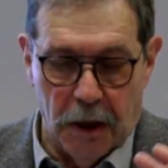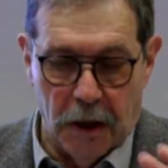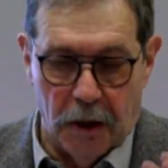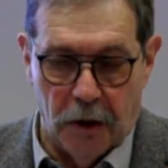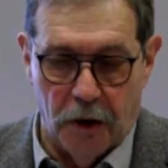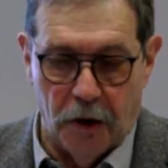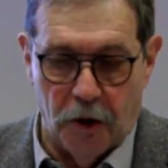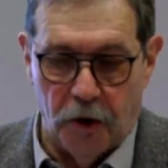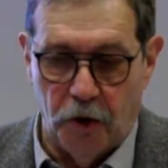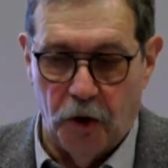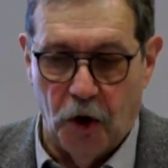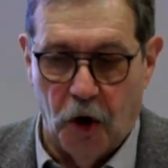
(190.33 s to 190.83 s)

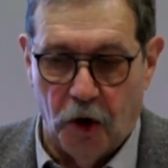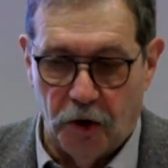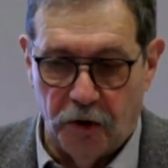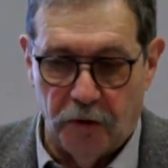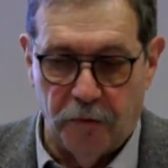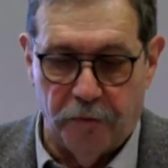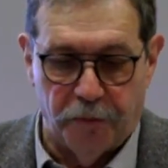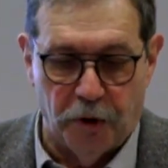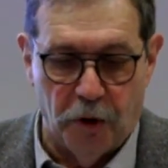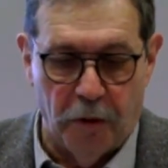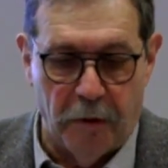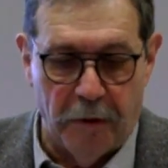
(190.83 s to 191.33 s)

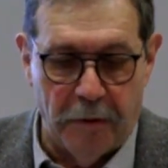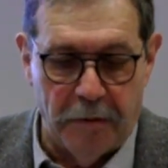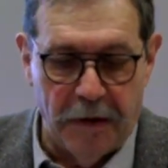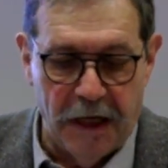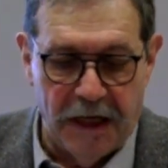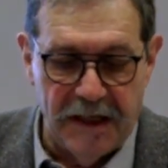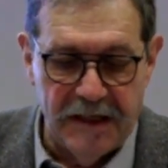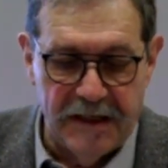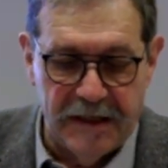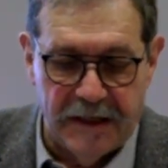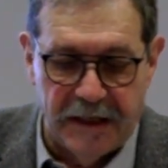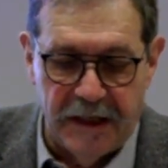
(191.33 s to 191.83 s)

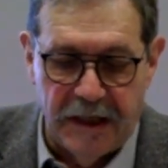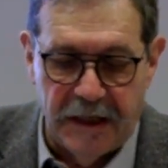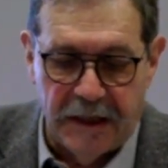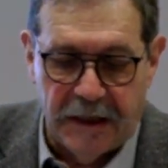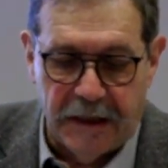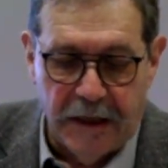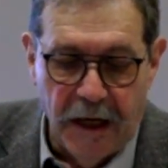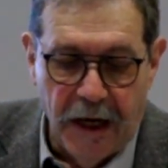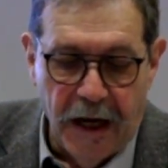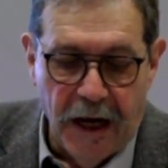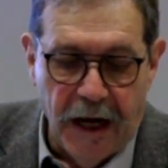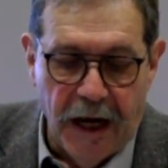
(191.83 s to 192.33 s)

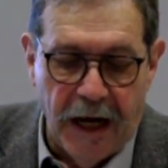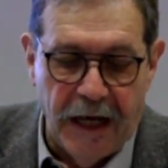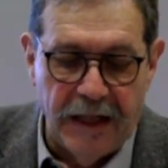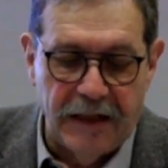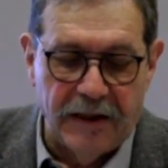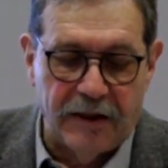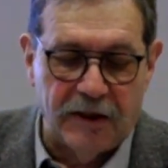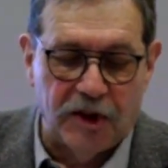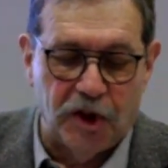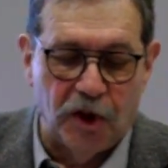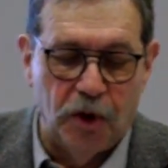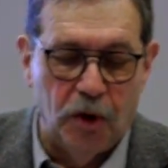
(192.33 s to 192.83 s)
non-probabilistic.
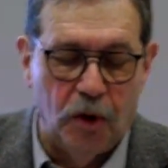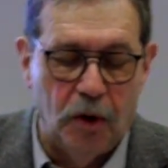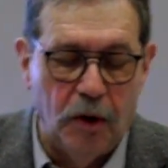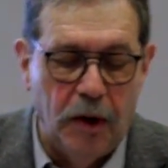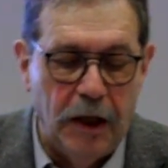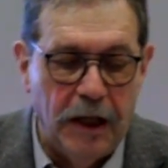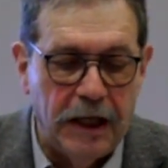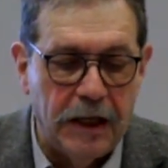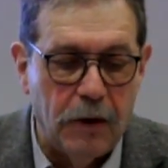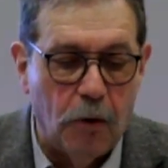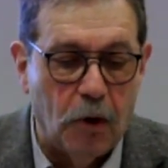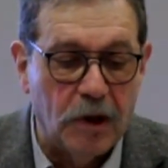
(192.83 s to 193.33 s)
And so
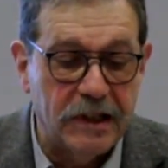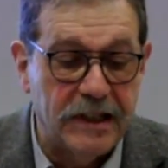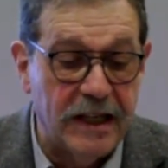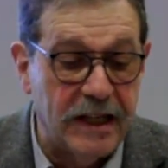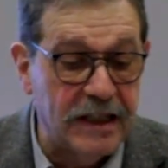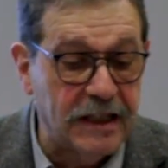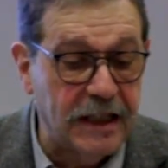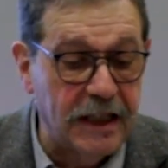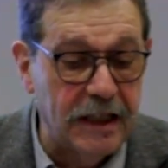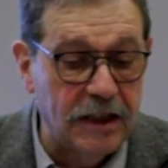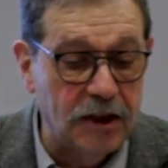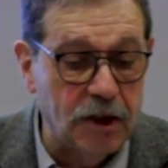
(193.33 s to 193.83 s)
he was
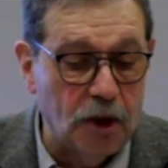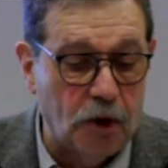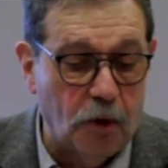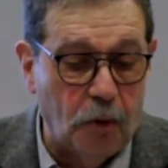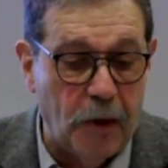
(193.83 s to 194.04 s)
asking the